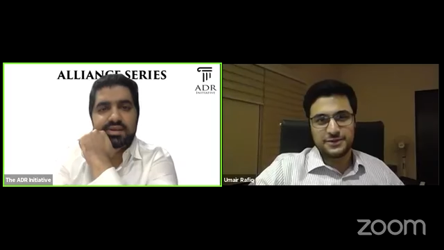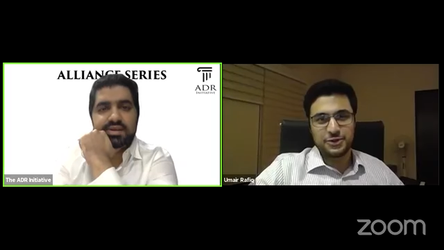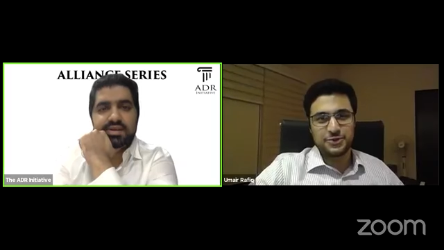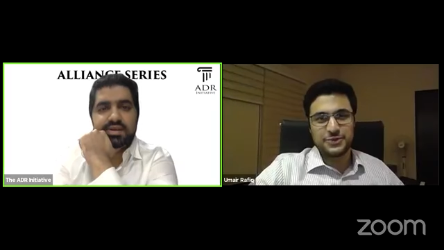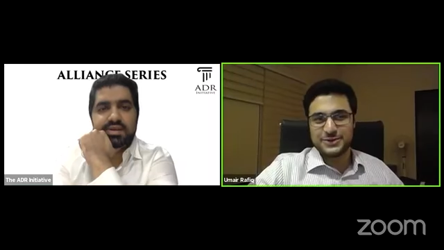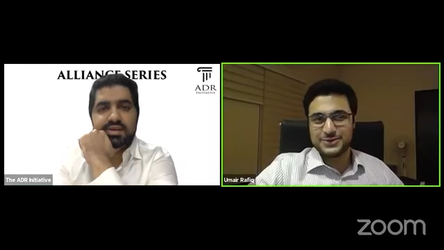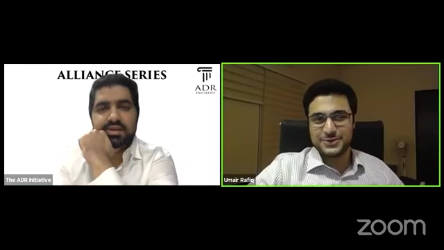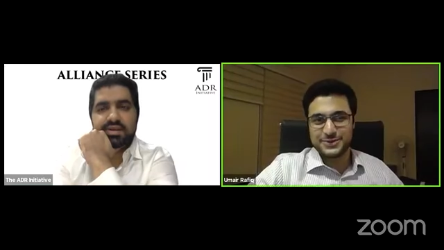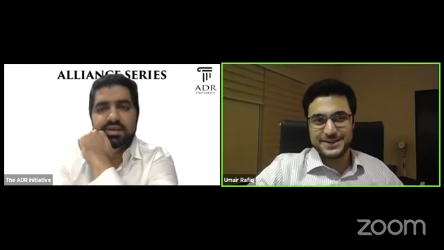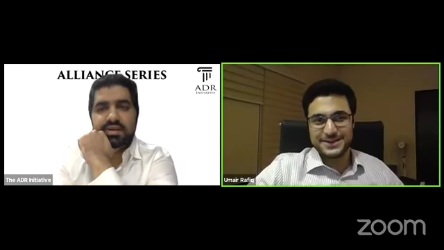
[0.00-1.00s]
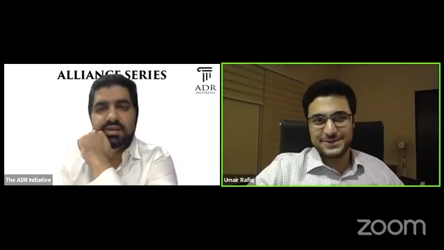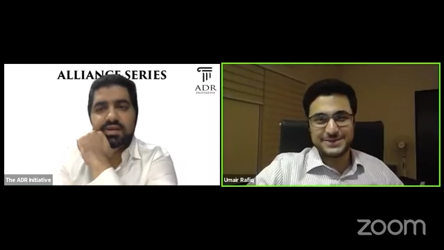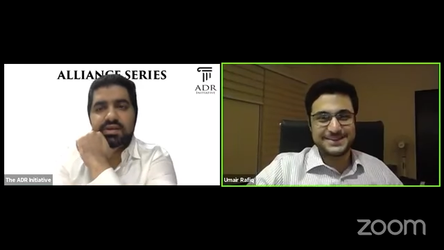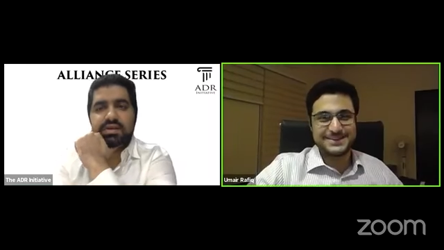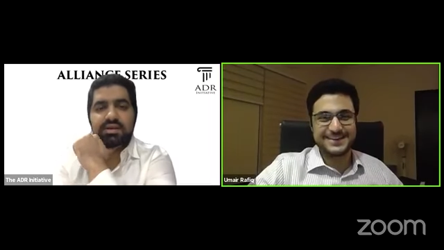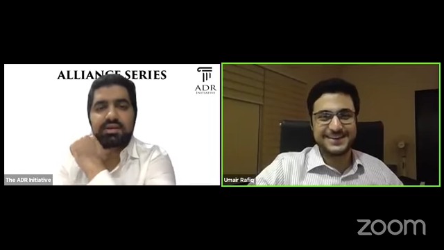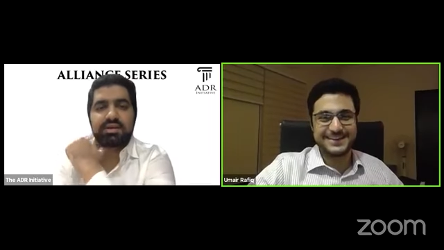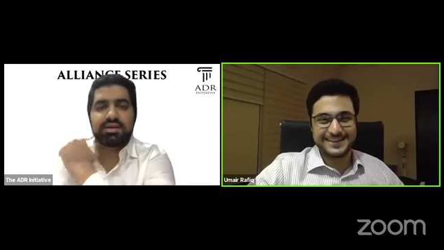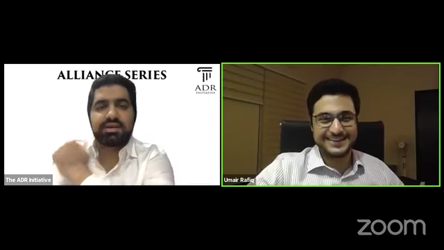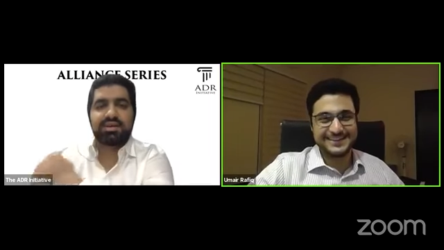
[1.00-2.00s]
Speaker 1: You're the one who's hosting the question.
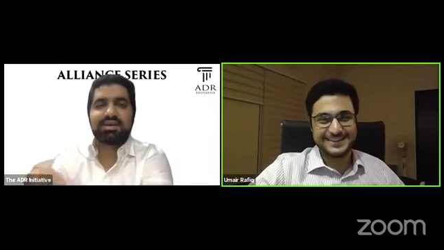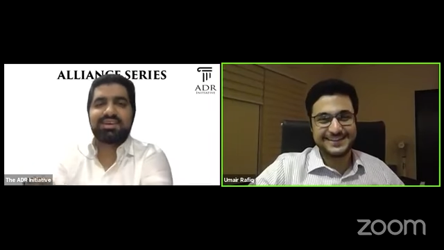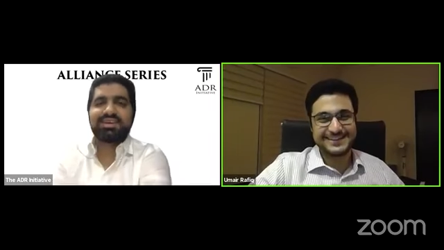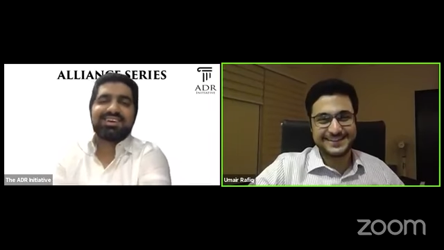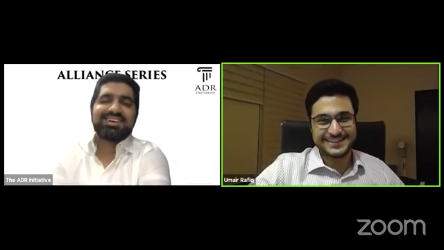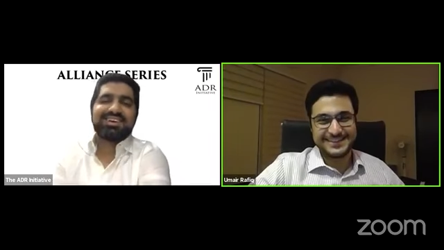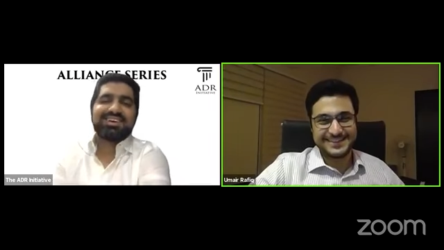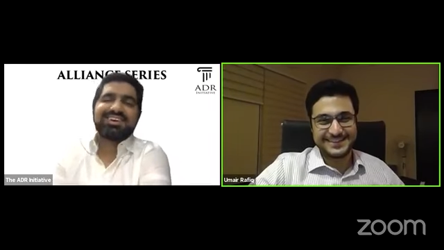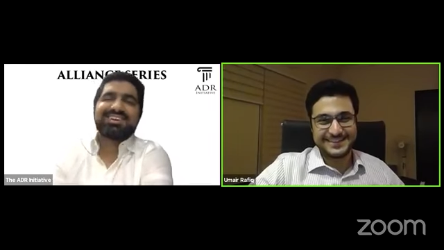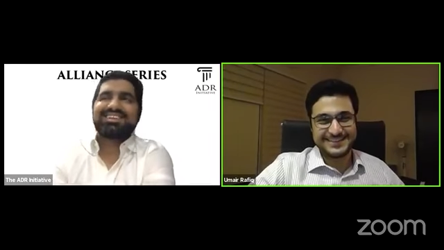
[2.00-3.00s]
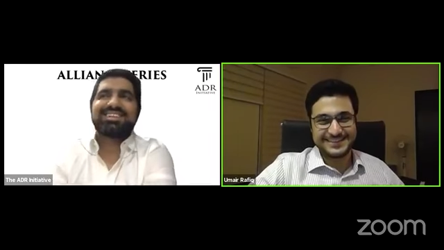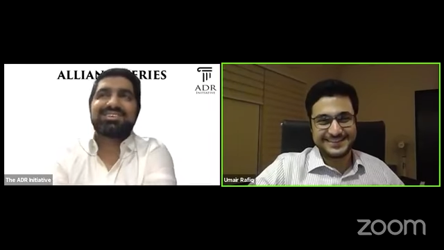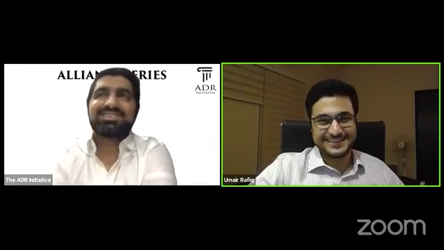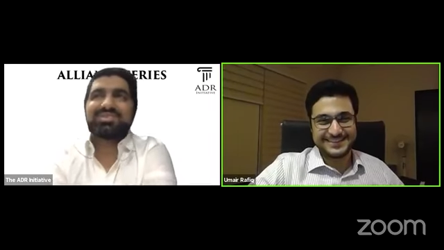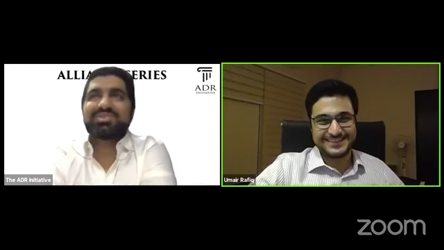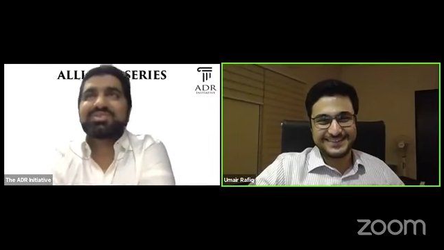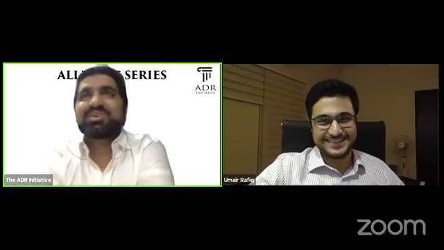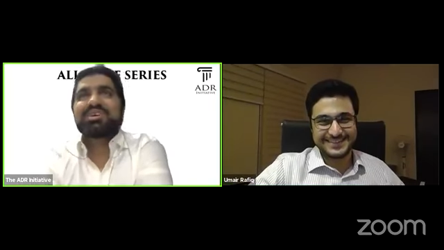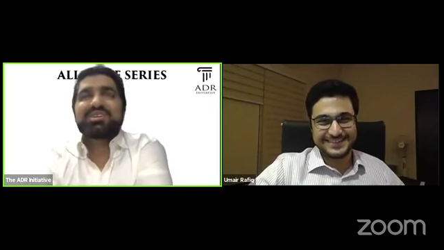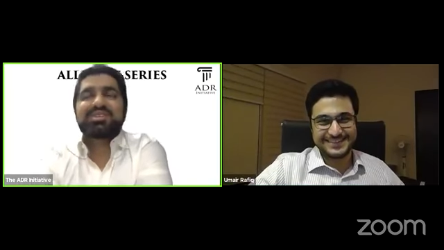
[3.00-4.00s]
Speaker 2: That is true.
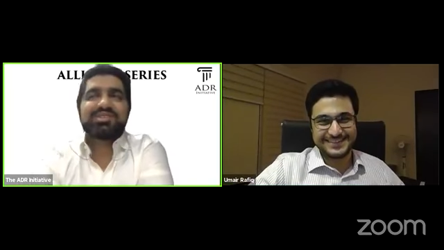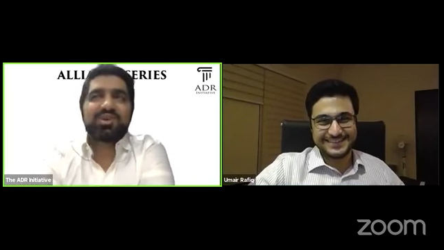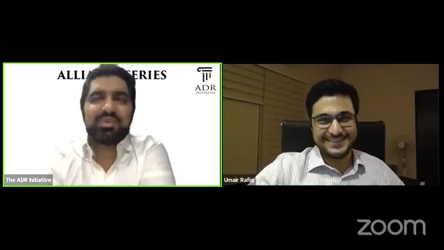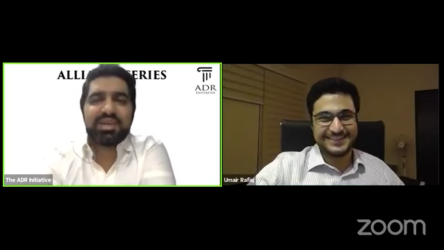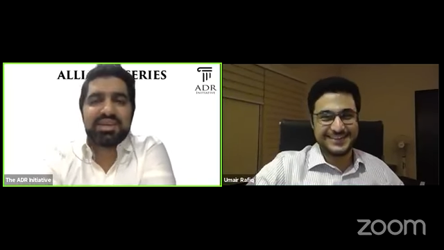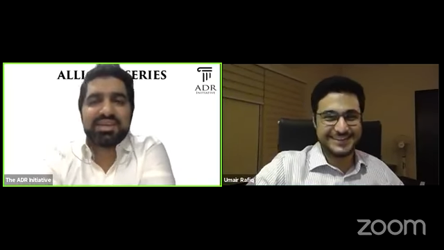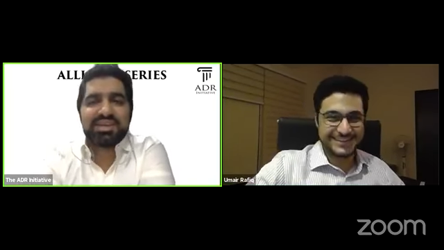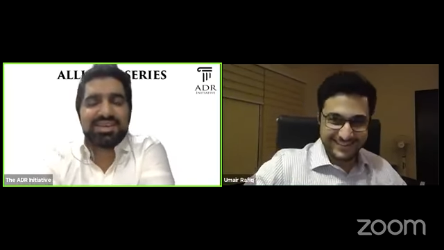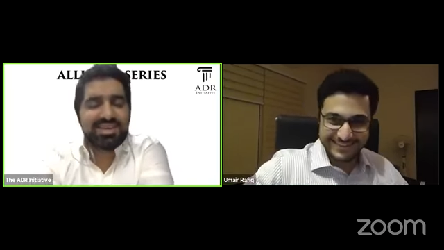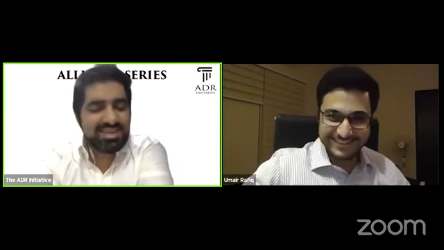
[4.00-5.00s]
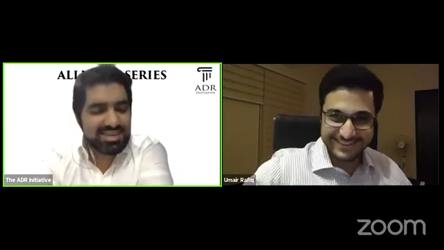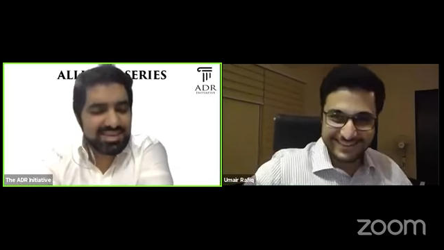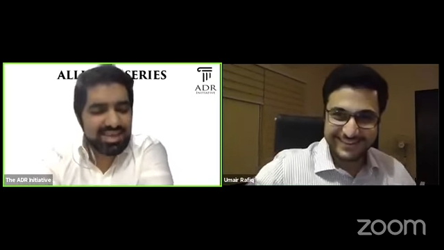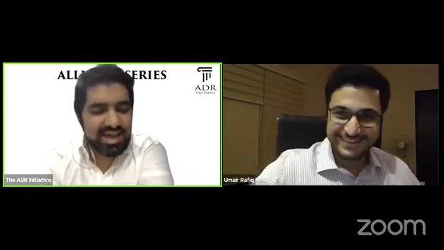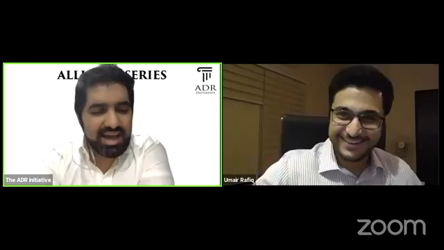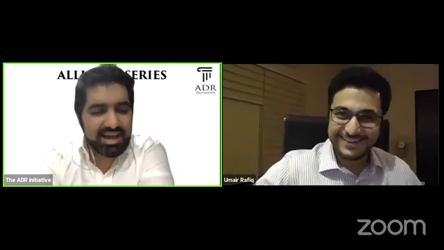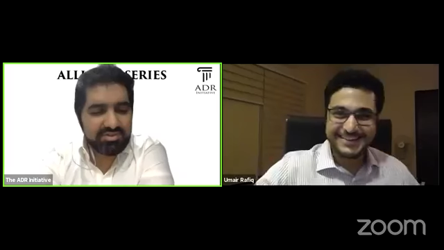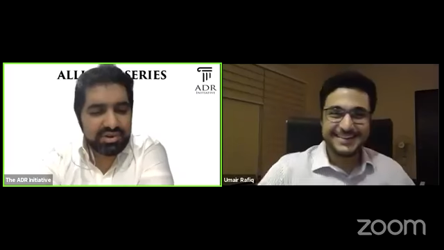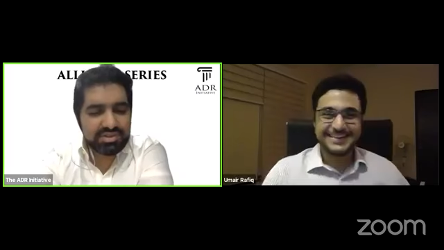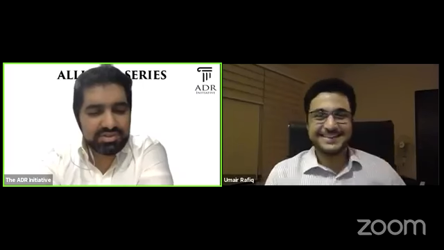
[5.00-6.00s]
So we have
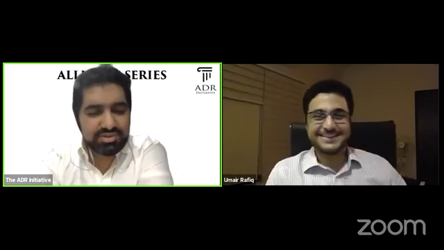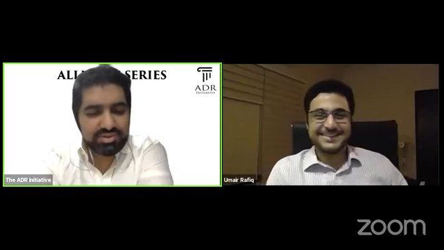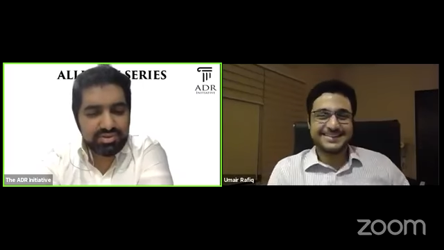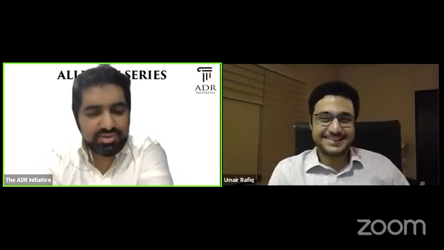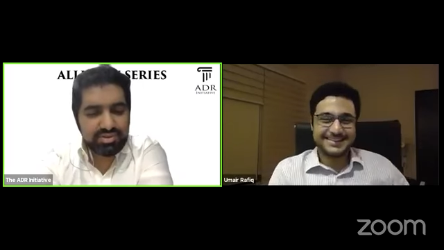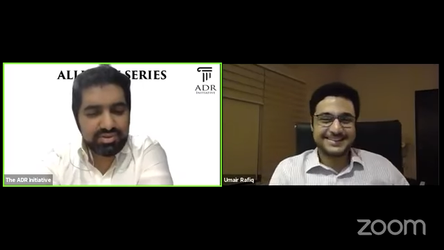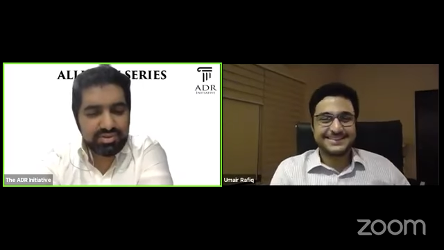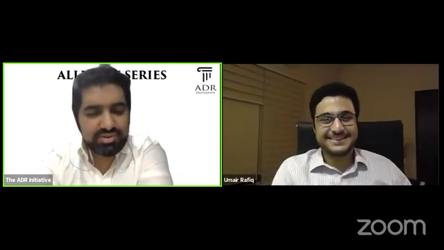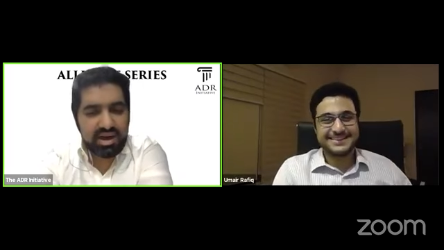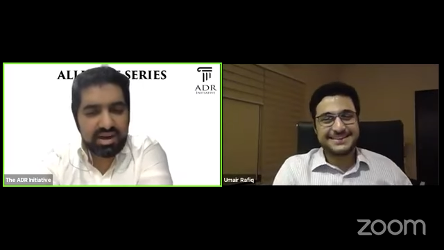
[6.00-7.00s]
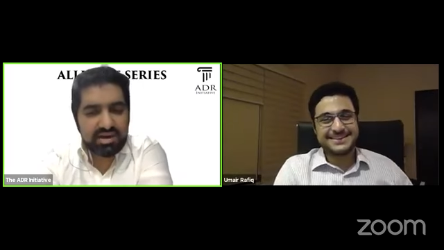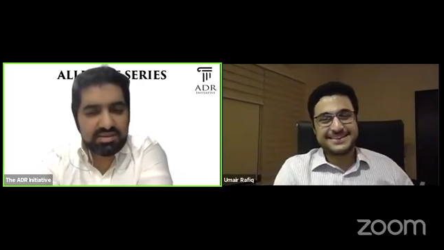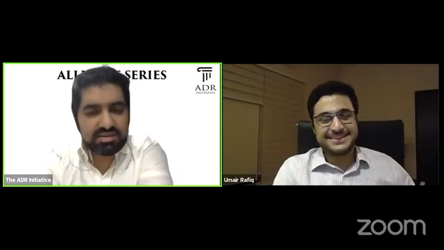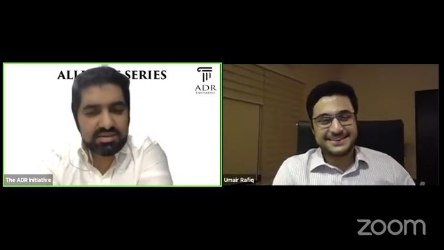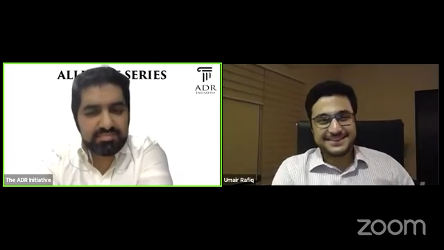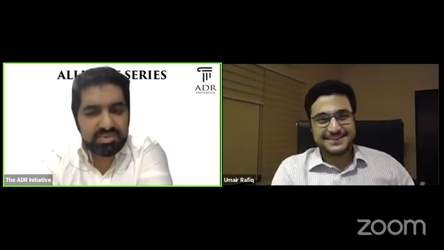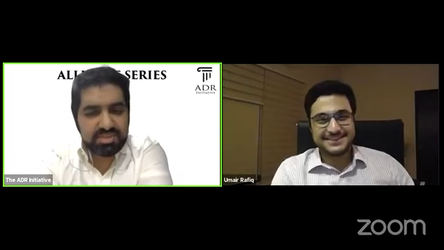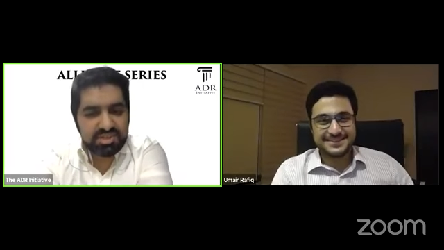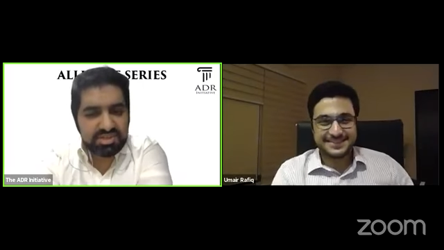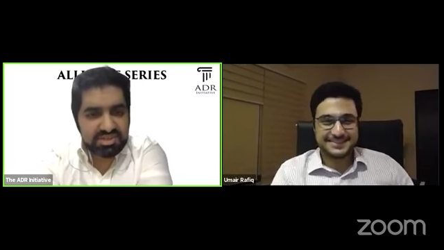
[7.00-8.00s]
gone through
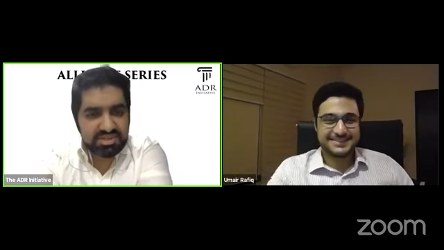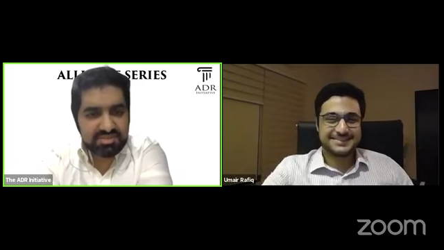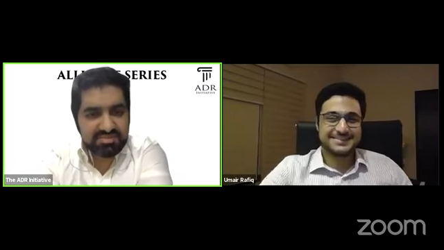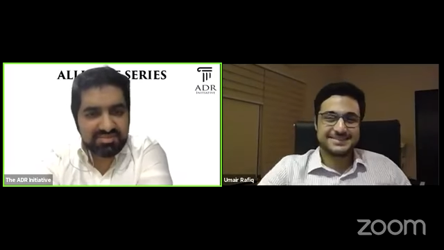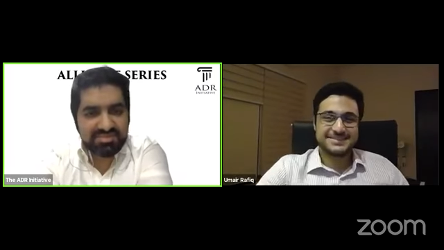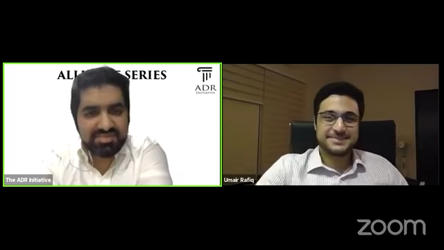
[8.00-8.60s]
implementation.